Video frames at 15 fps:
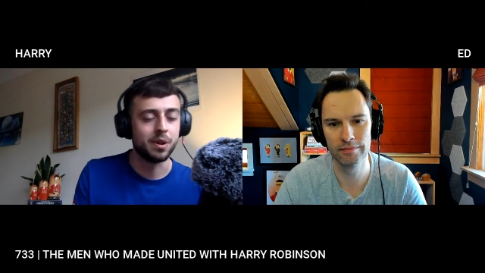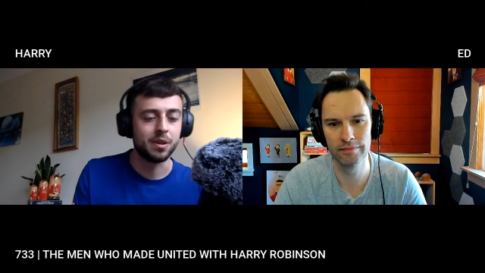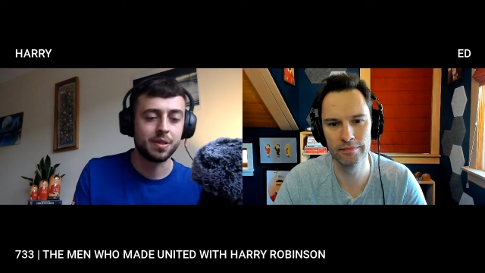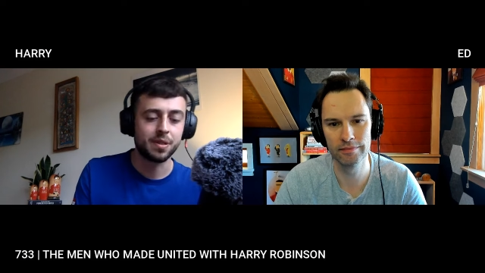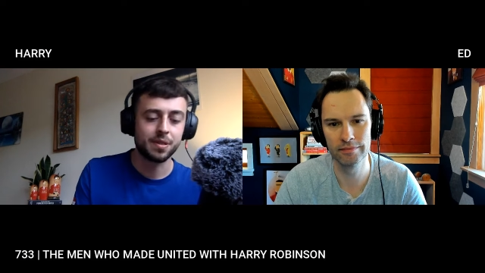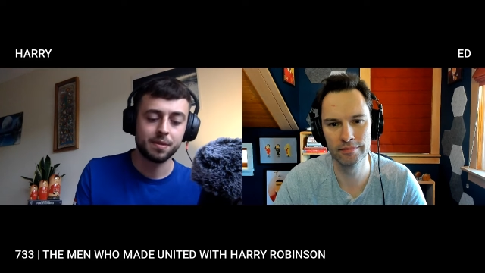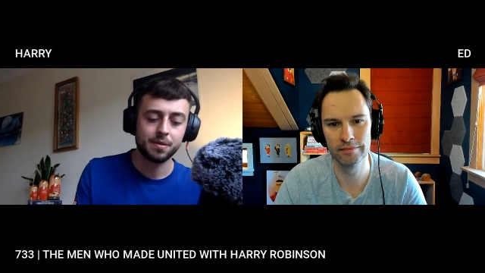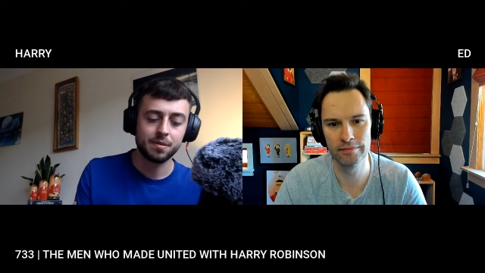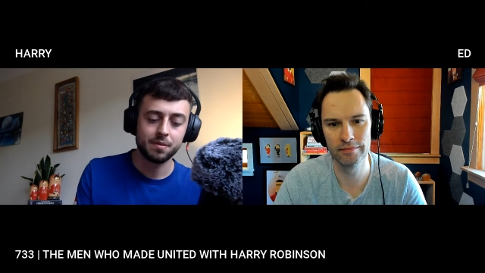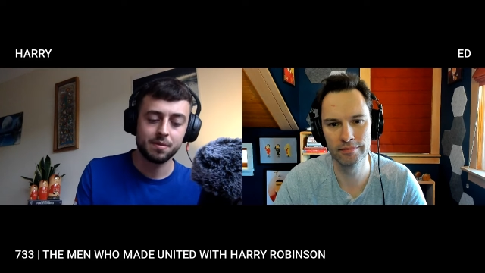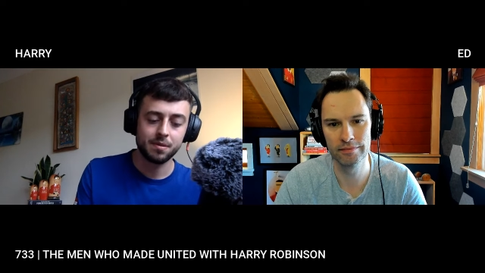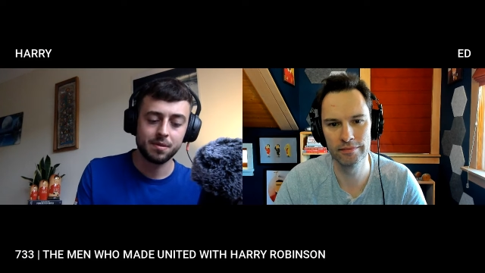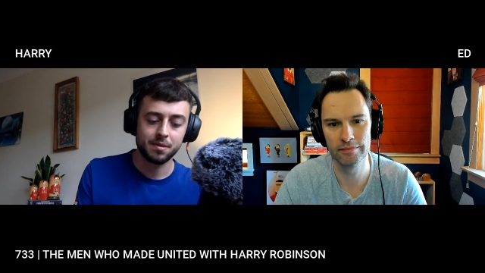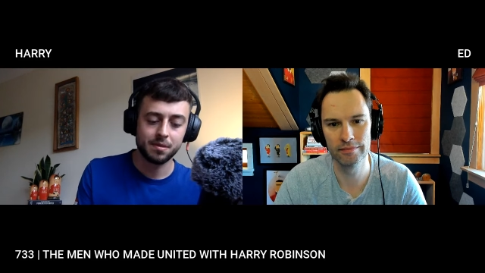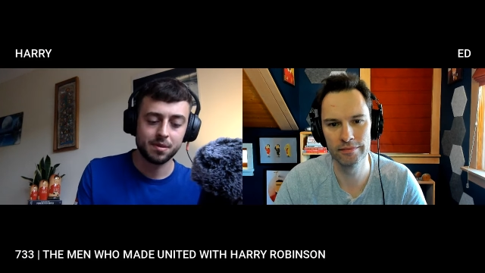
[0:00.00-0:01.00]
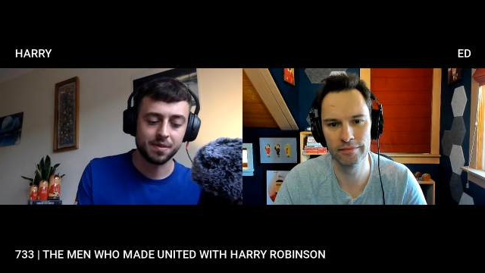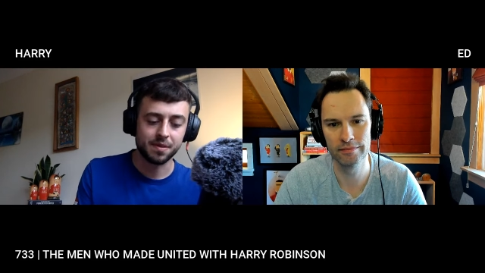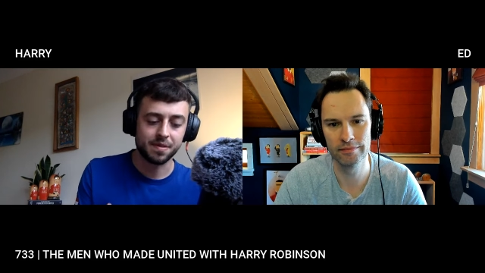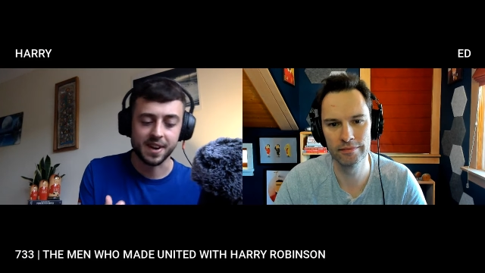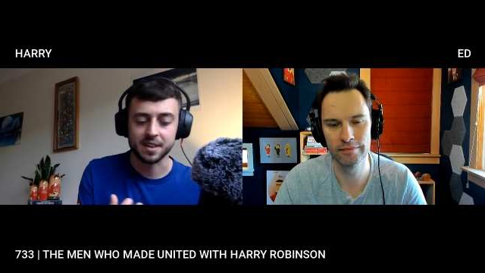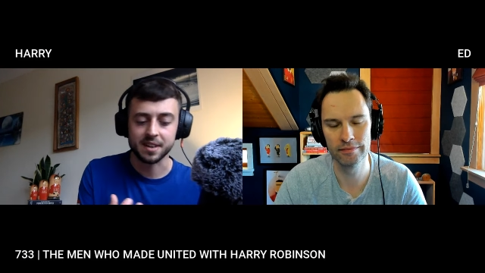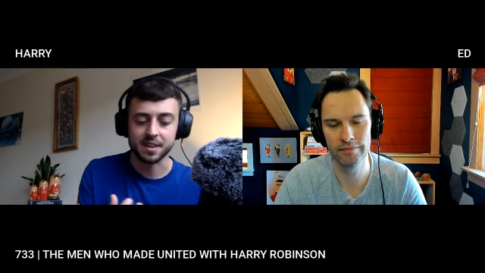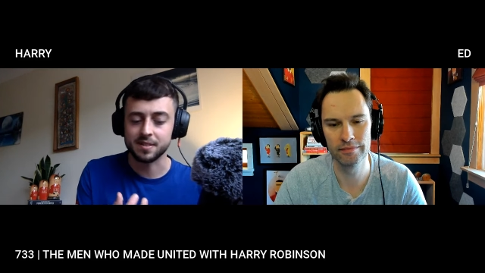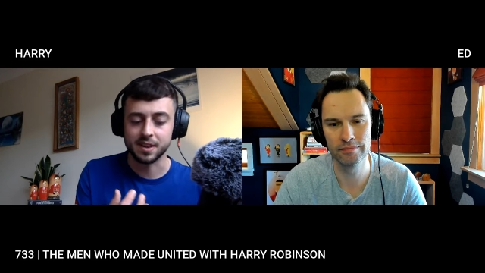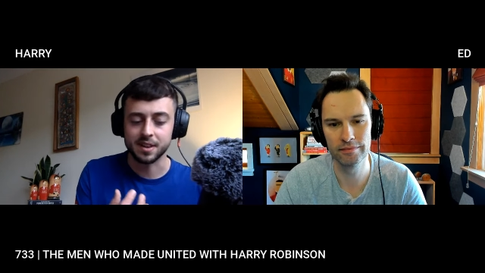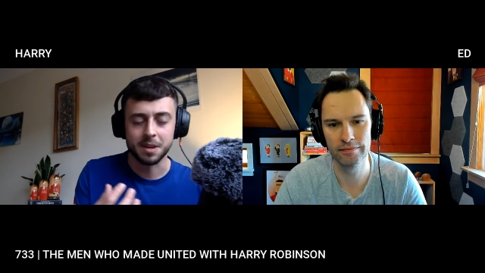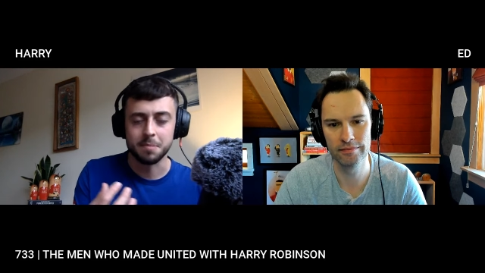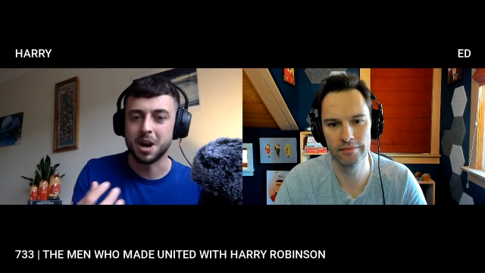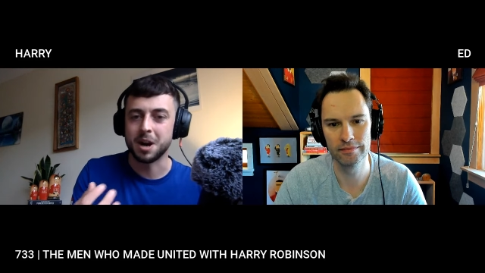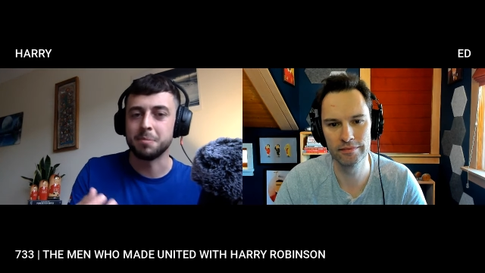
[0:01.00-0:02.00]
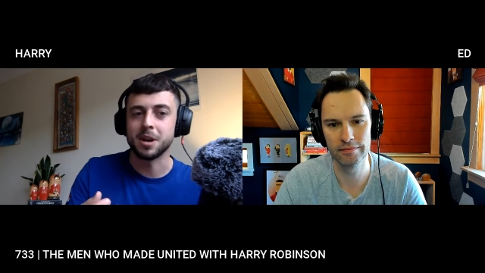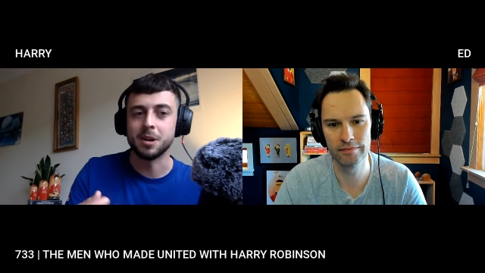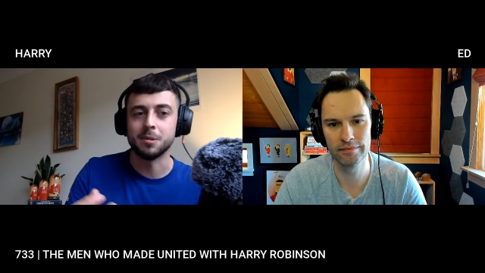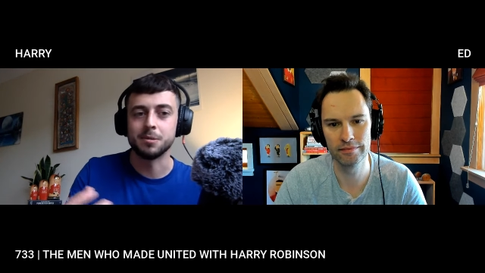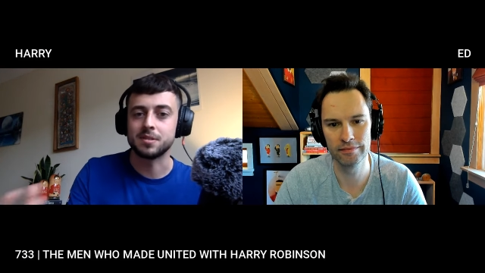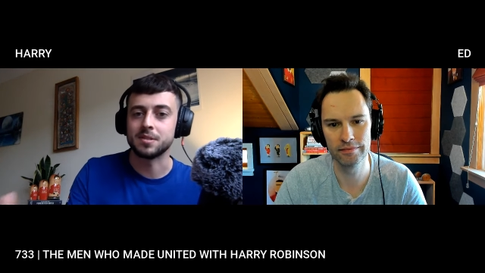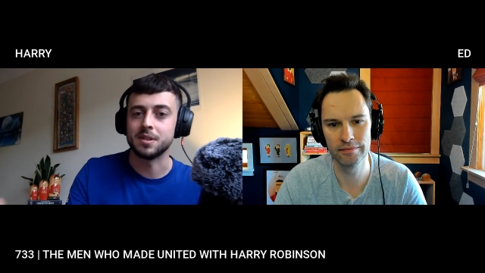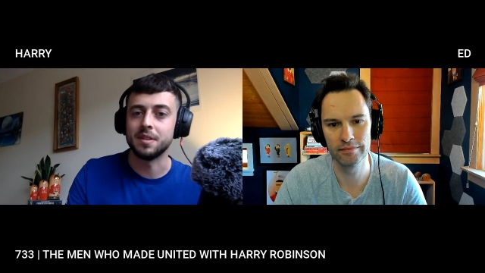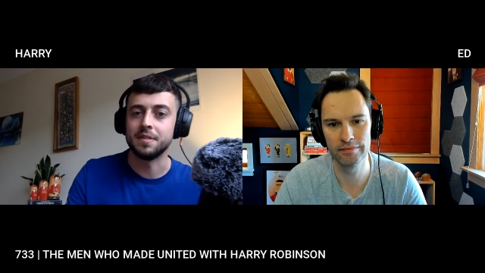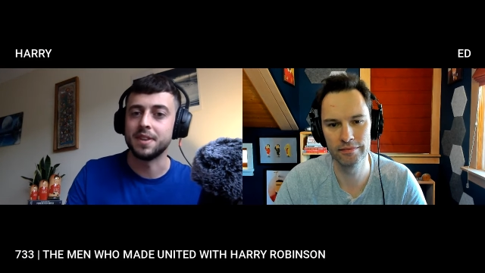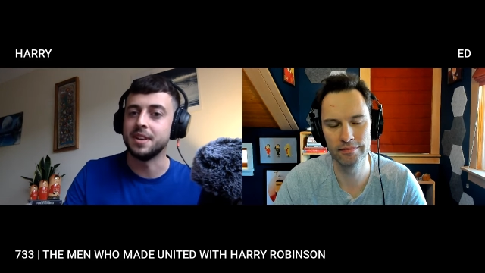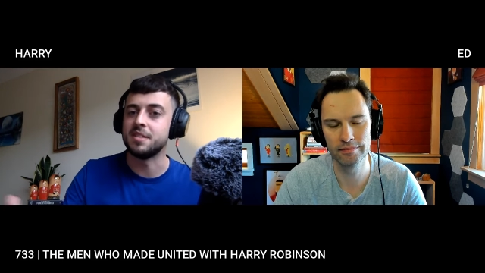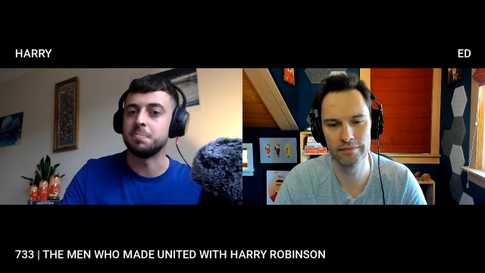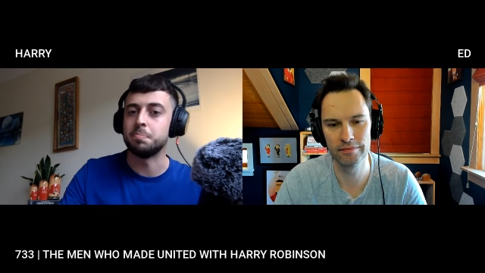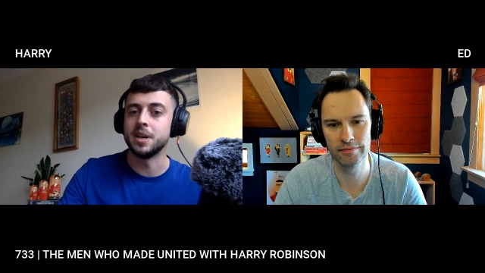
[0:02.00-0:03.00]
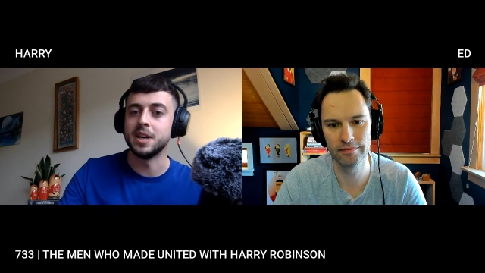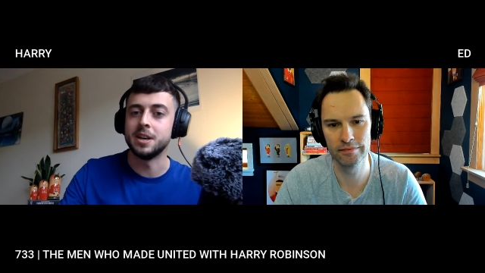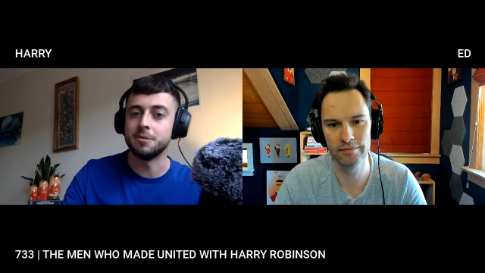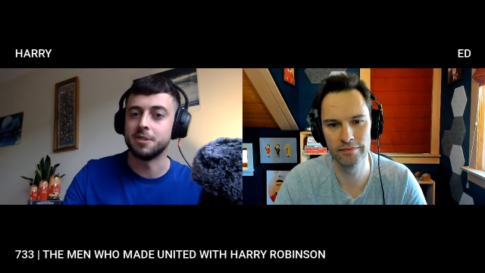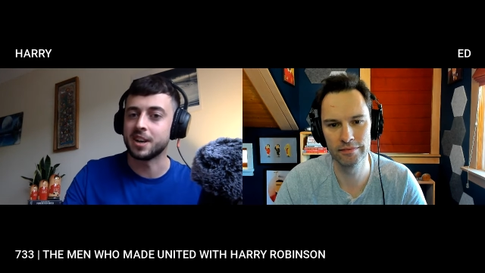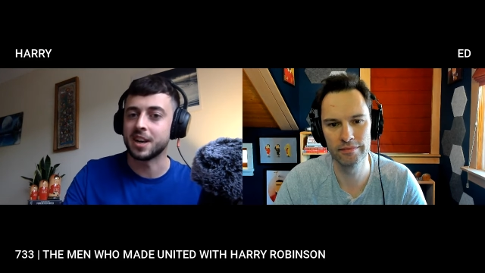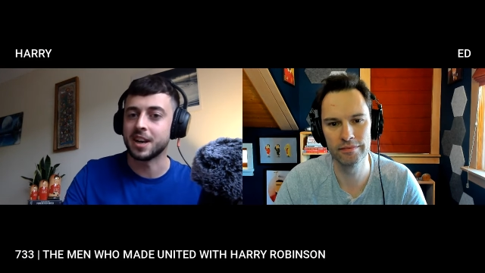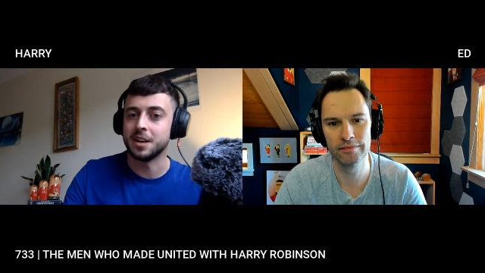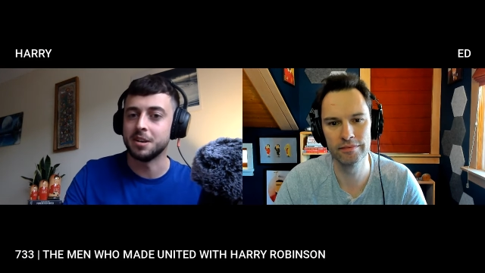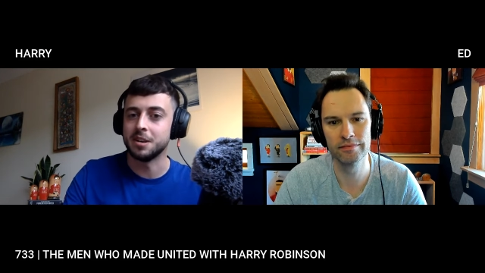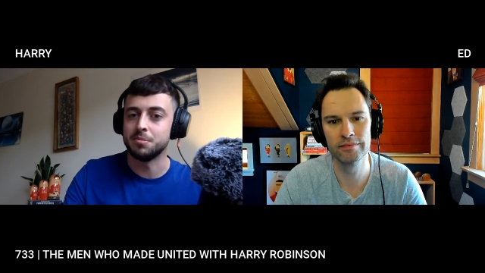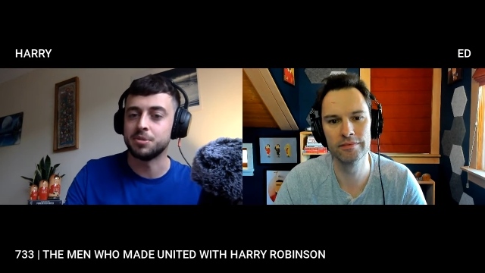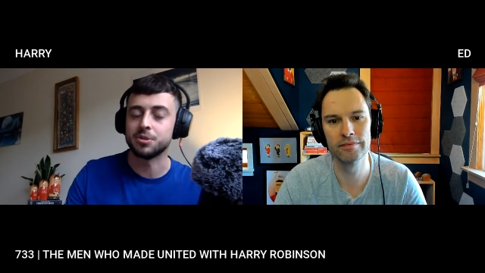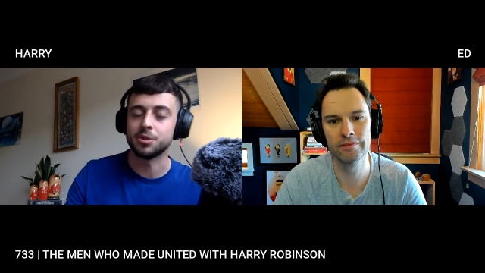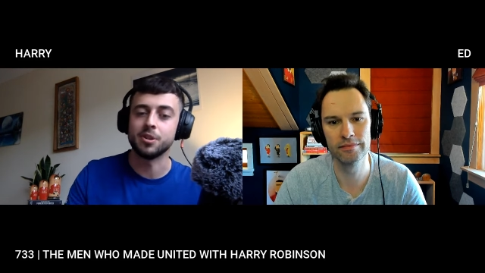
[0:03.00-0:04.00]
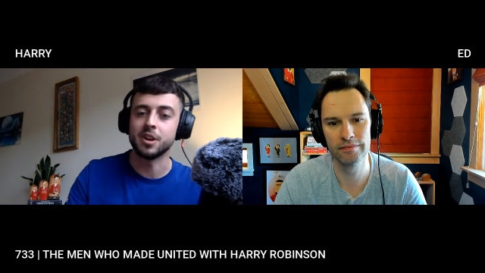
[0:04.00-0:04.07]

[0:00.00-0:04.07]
Speaker 1: with the fact that he might be able to serve his beer at games,